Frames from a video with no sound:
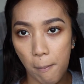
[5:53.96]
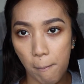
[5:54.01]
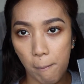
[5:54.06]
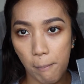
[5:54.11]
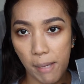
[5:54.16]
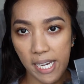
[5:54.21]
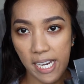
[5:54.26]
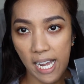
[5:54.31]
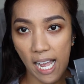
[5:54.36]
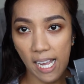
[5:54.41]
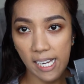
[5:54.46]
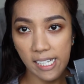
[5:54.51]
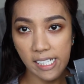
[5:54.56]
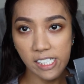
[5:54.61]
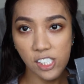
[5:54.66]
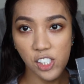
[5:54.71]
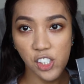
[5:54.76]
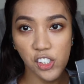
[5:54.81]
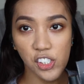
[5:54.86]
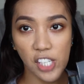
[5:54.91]

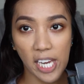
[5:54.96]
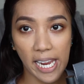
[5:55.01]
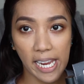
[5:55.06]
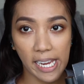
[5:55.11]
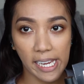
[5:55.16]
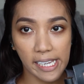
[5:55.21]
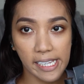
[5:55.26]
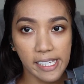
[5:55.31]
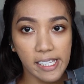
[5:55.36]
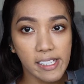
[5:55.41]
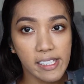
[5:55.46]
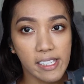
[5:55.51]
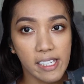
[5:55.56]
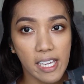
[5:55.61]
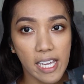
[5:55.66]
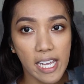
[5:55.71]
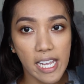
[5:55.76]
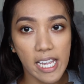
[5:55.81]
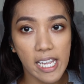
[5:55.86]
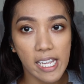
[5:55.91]
Banana shade
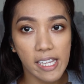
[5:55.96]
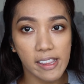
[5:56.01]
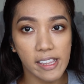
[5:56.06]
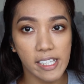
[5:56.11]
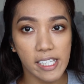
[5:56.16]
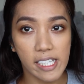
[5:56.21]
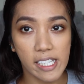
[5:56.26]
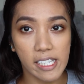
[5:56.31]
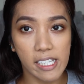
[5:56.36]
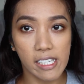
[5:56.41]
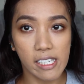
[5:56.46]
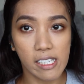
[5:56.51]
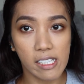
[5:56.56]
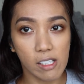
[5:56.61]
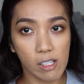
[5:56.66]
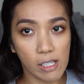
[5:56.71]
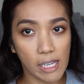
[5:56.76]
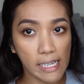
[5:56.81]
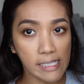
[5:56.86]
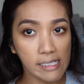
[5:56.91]
and the
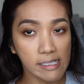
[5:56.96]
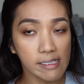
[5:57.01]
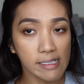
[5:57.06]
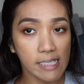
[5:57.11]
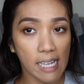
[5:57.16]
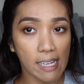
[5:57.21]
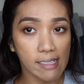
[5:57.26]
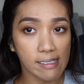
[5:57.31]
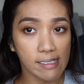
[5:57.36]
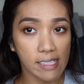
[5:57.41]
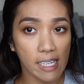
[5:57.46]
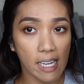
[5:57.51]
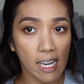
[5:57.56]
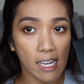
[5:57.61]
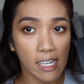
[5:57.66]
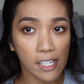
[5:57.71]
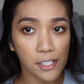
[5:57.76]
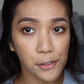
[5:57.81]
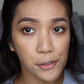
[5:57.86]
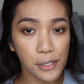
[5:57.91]

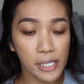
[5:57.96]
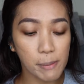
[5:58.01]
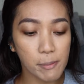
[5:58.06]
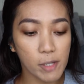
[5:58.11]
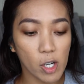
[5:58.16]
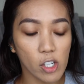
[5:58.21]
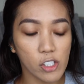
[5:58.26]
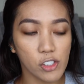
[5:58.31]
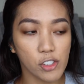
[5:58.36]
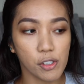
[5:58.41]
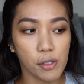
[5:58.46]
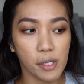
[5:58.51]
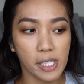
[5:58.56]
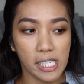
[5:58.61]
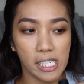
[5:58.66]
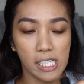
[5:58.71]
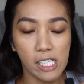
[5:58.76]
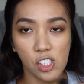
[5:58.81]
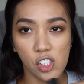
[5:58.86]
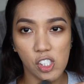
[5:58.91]
Anastasia Cream Contour
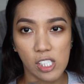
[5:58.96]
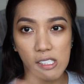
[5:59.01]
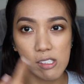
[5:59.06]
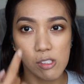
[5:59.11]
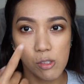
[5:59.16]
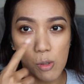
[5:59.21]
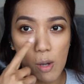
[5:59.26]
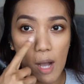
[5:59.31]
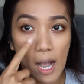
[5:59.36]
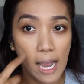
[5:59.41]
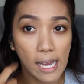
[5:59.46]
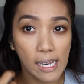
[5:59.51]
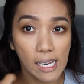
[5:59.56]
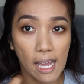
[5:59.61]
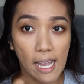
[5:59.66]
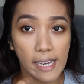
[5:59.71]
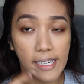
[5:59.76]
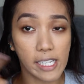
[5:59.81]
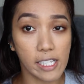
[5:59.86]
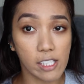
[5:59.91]
Kit just to
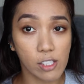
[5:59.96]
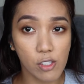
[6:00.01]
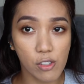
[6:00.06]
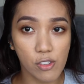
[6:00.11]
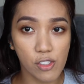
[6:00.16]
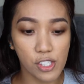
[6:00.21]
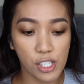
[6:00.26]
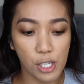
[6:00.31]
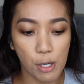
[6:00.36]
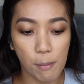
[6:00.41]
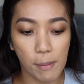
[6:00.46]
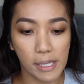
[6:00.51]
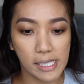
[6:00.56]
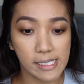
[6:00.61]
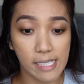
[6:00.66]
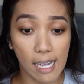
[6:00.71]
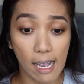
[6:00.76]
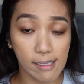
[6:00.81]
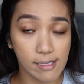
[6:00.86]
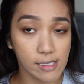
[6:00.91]
highlight and conceal my
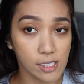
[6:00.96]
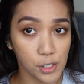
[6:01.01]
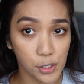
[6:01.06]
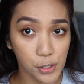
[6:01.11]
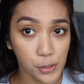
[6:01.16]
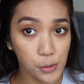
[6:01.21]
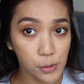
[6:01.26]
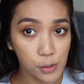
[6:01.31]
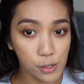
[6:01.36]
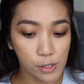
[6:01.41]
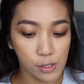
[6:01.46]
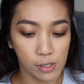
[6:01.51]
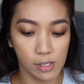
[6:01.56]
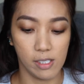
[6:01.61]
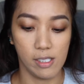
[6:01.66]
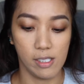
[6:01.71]
dark circles.